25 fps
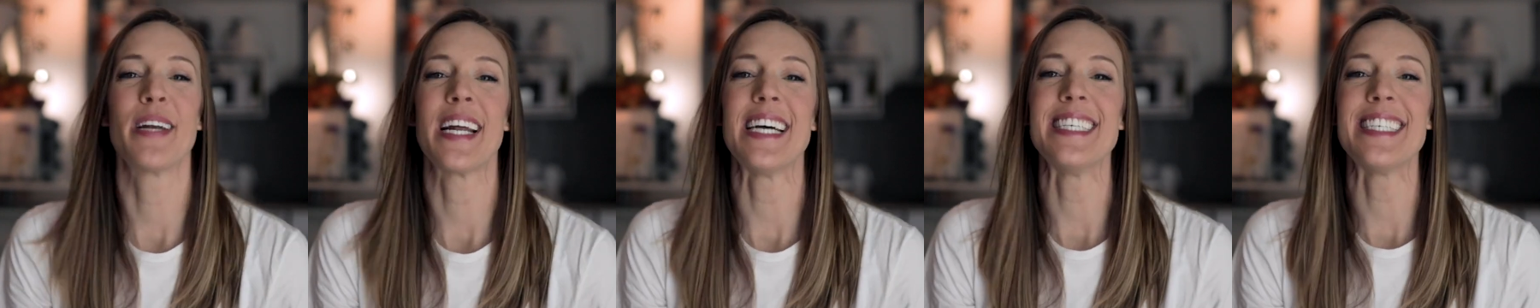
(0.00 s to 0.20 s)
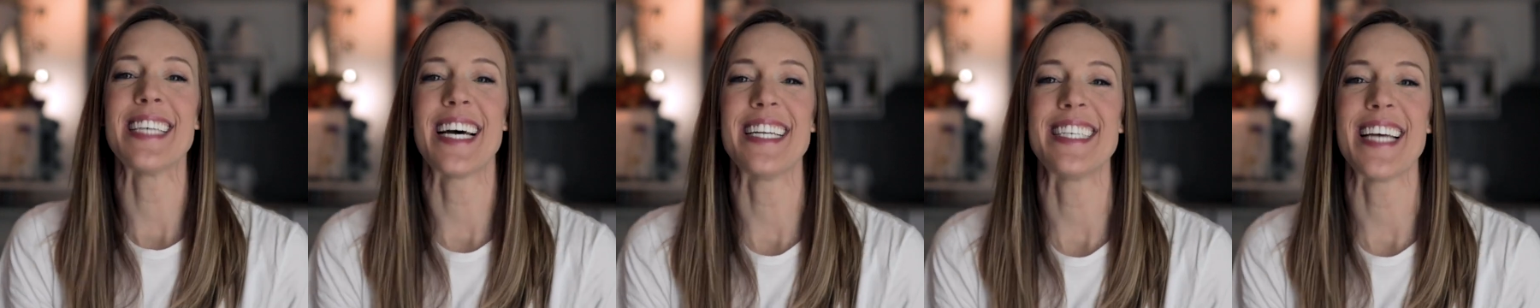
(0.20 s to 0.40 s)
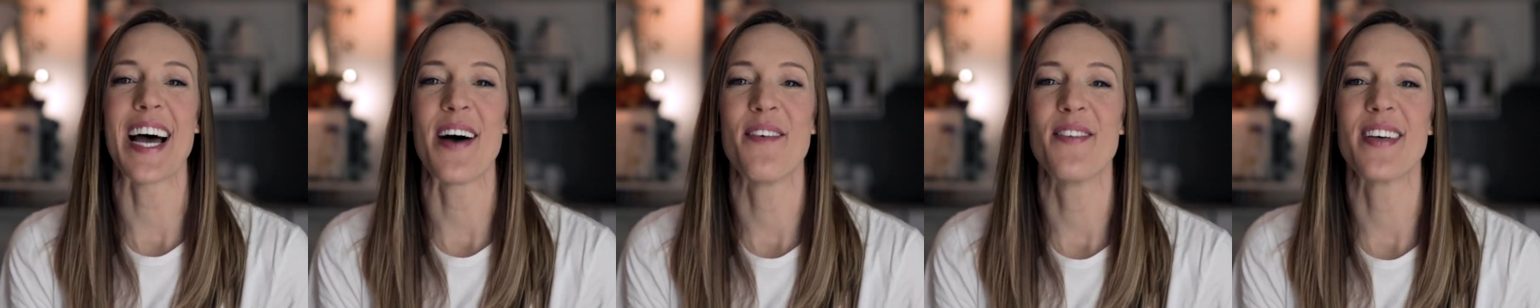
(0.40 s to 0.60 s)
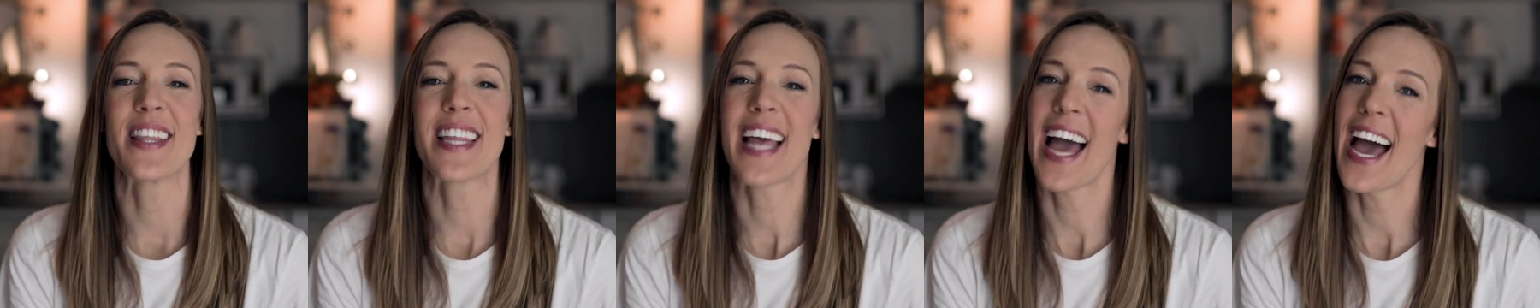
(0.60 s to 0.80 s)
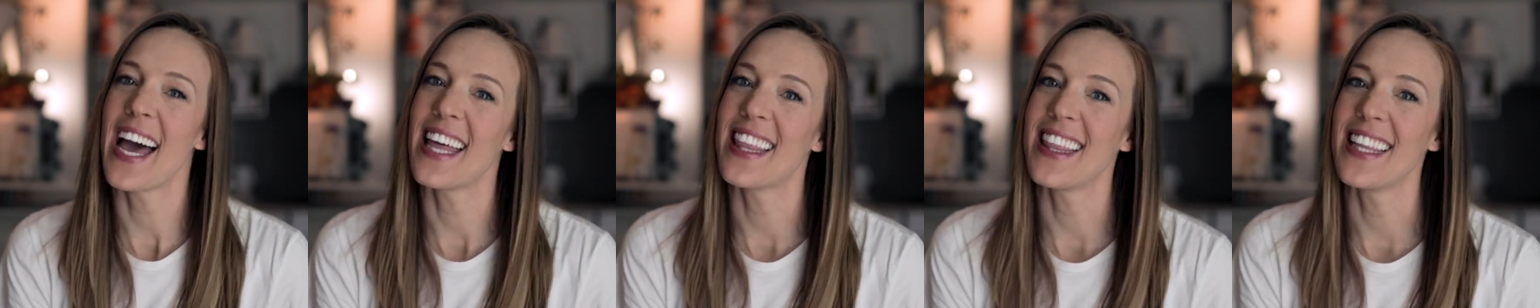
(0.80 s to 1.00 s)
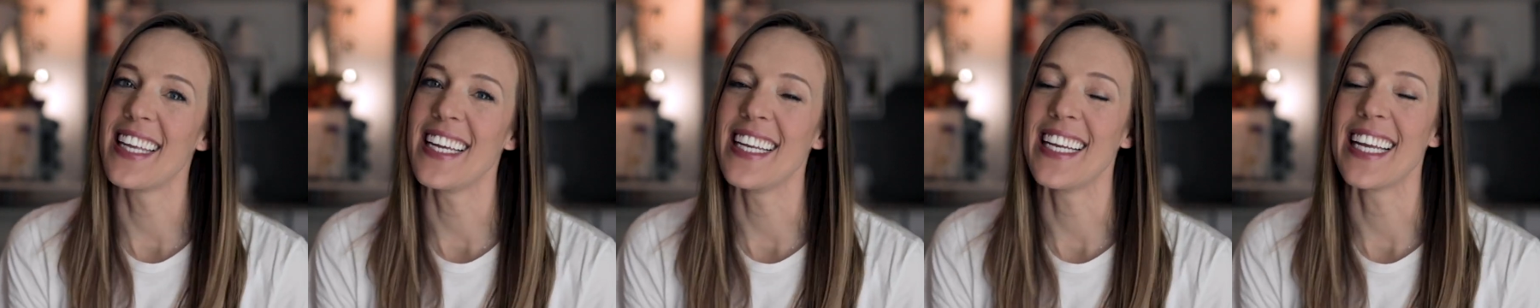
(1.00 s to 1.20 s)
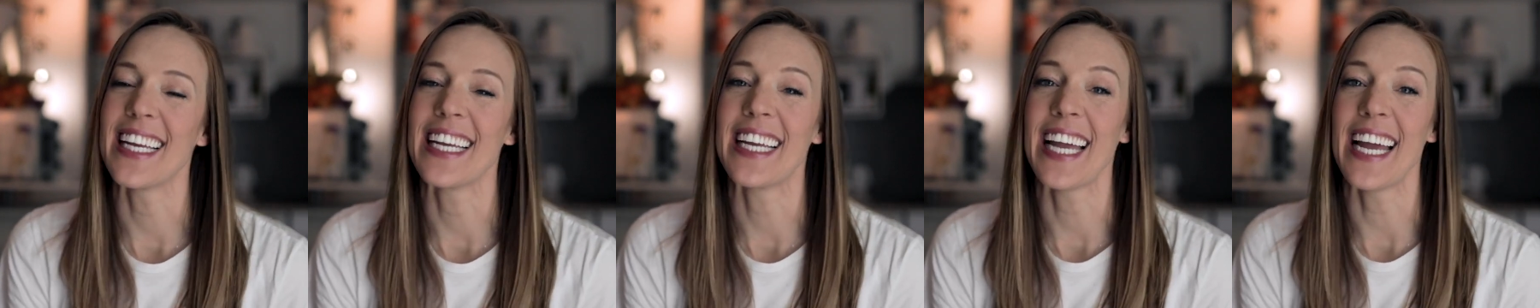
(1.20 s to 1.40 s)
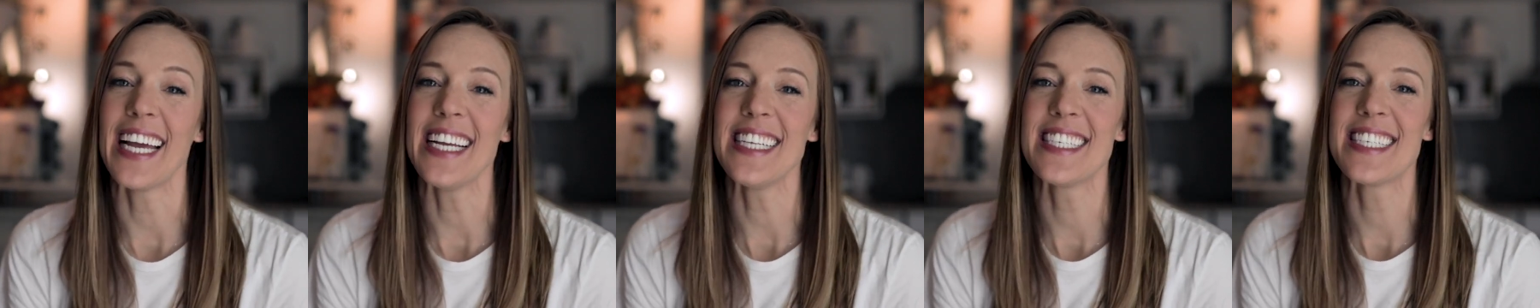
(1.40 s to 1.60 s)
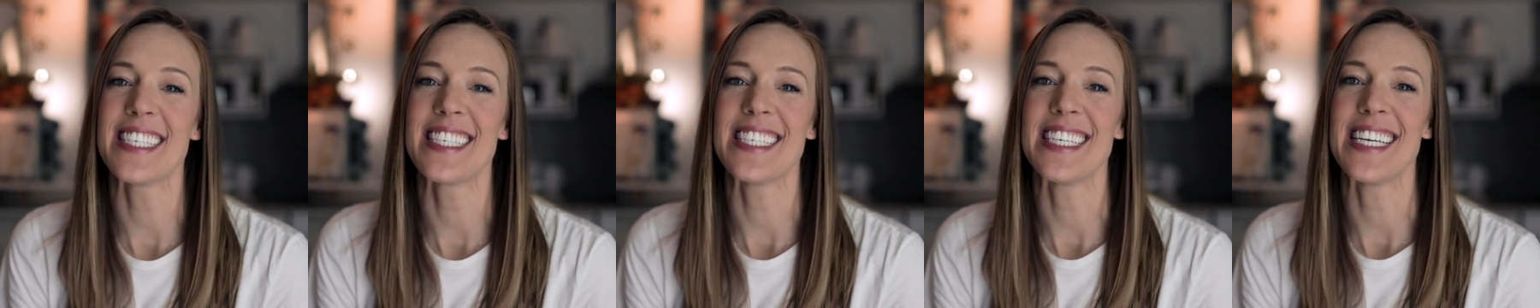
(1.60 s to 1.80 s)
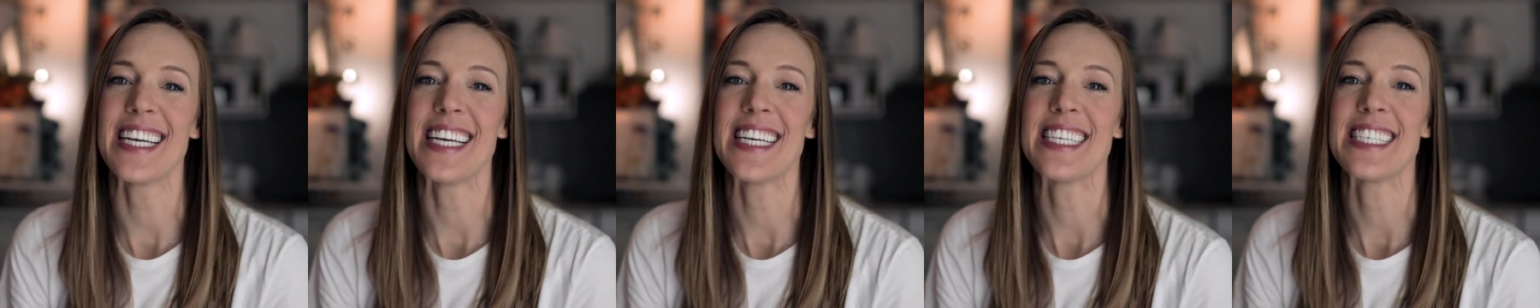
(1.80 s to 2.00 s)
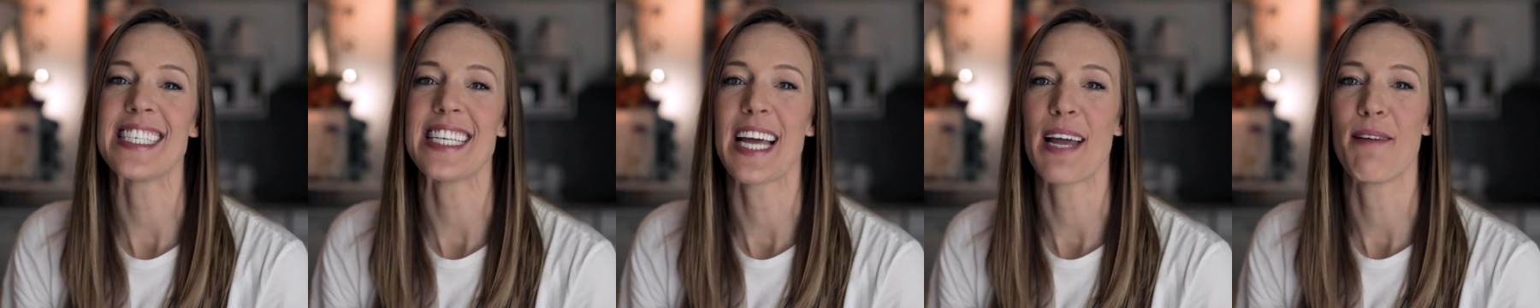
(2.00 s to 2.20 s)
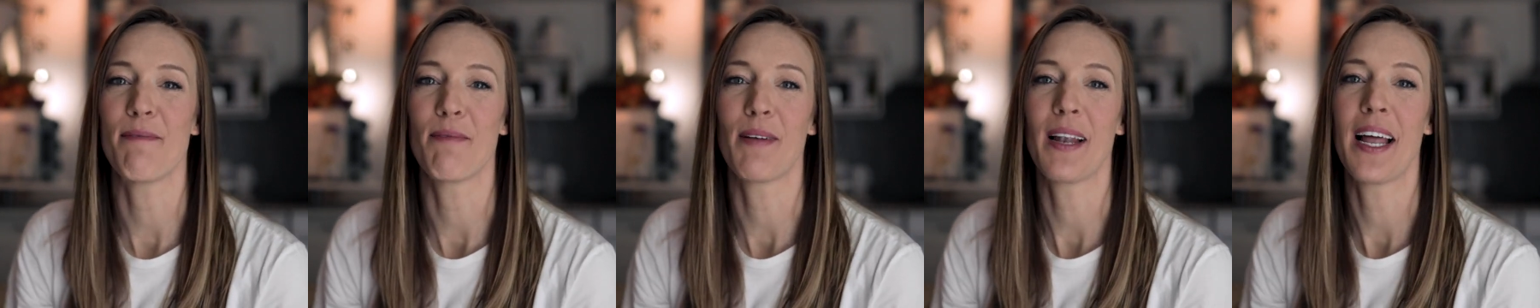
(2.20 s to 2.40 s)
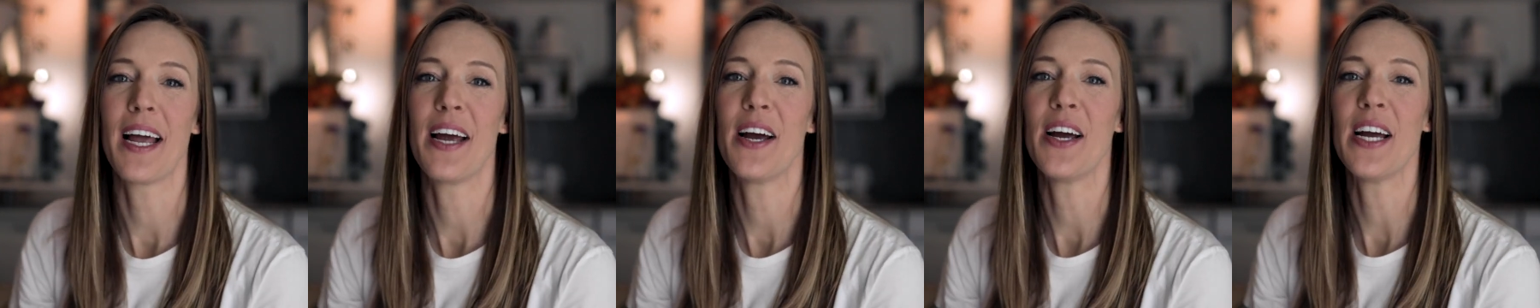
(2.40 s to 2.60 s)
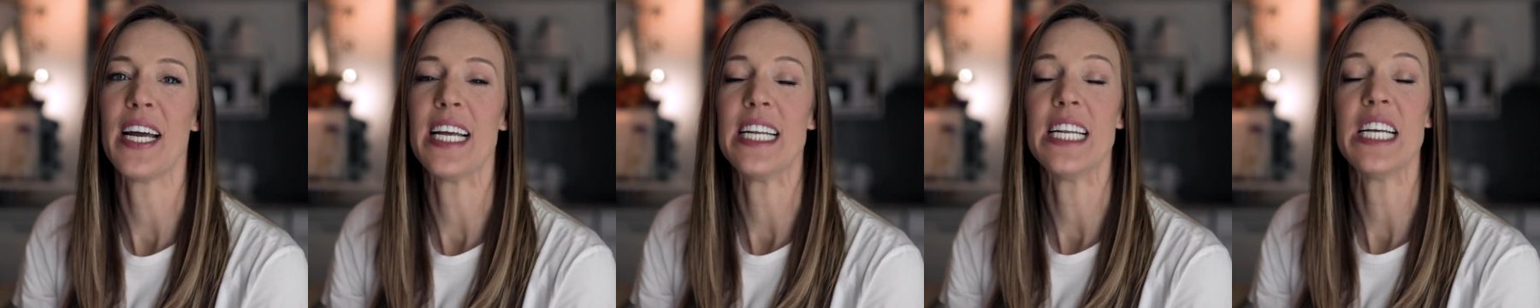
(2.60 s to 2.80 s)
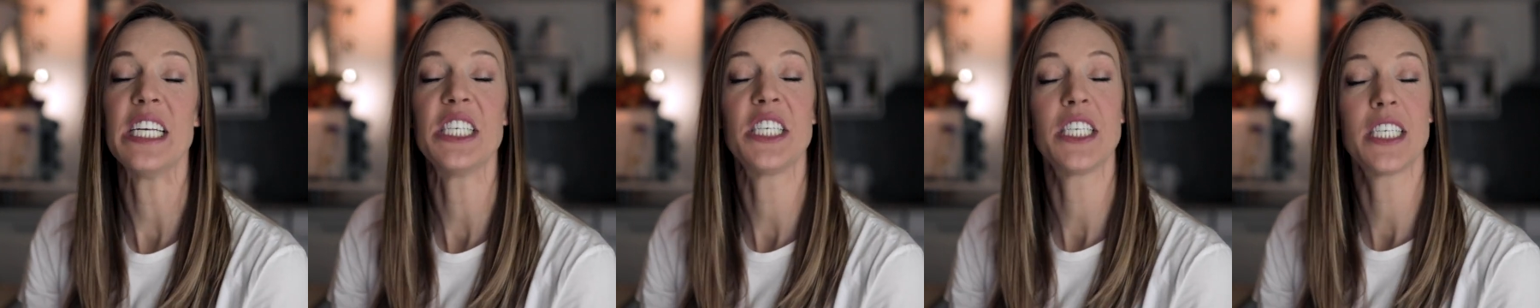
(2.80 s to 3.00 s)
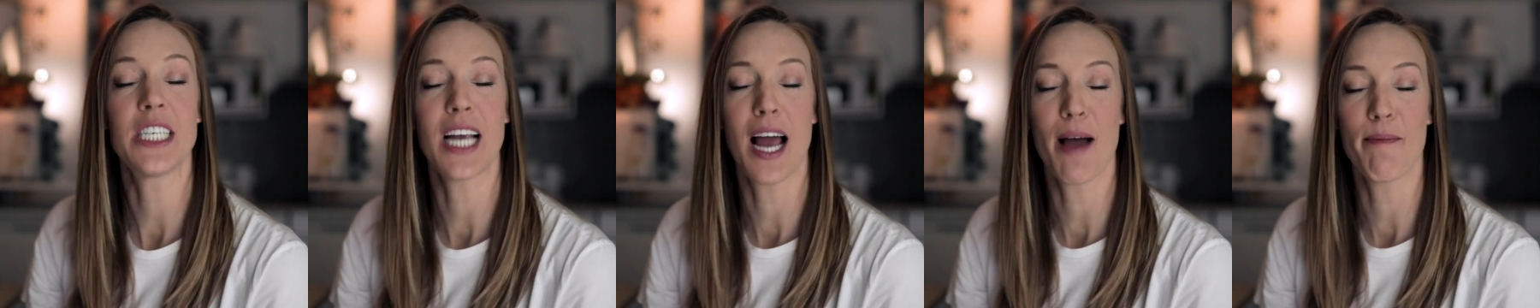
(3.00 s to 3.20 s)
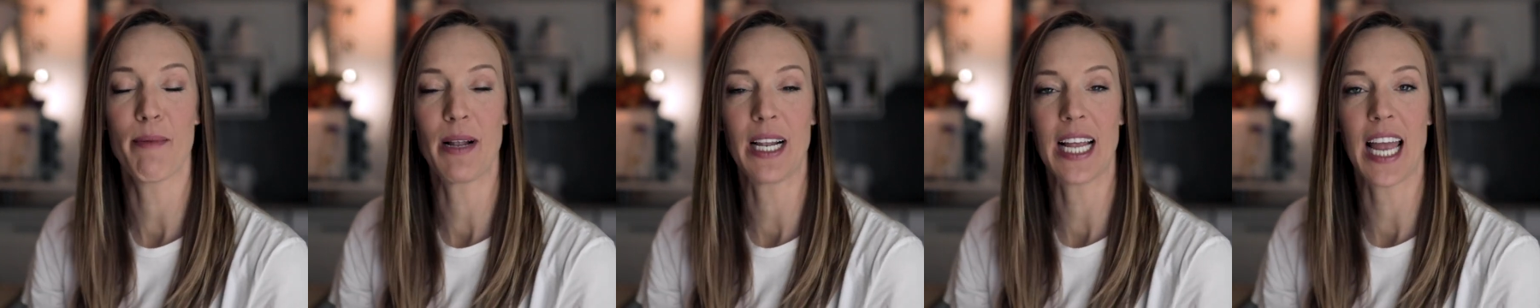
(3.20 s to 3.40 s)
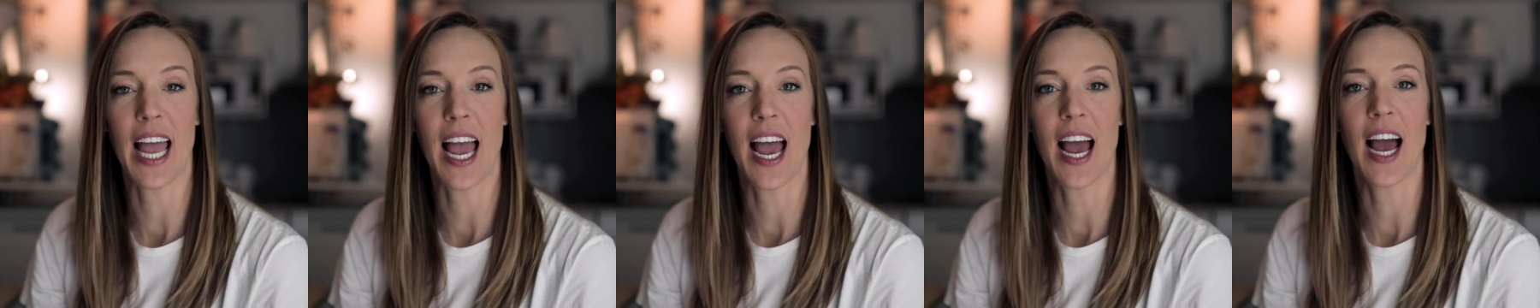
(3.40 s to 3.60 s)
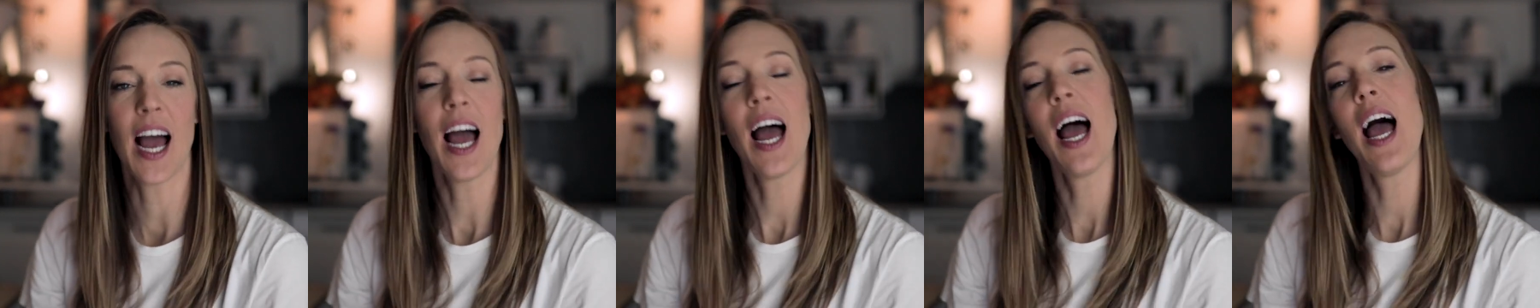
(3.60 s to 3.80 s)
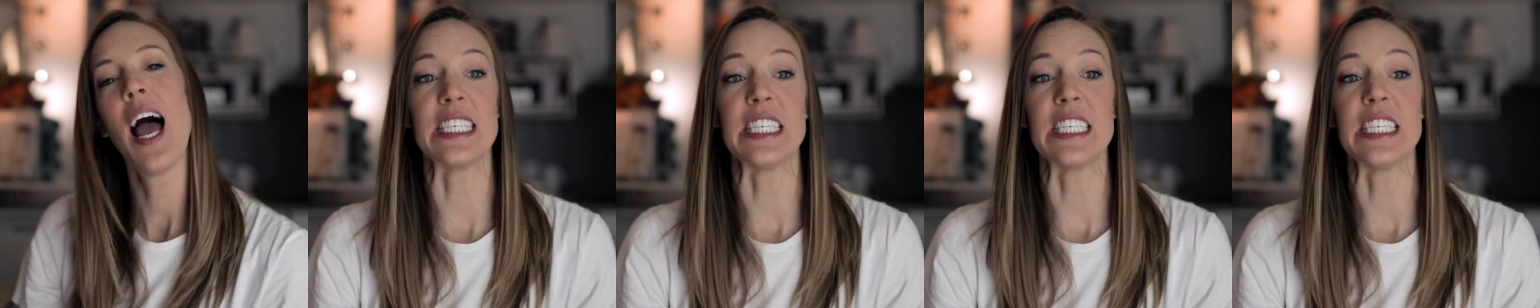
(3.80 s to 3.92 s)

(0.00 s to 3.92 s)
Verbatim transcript: but I sat down with Kathleen Gates, she is a player in Chamalières.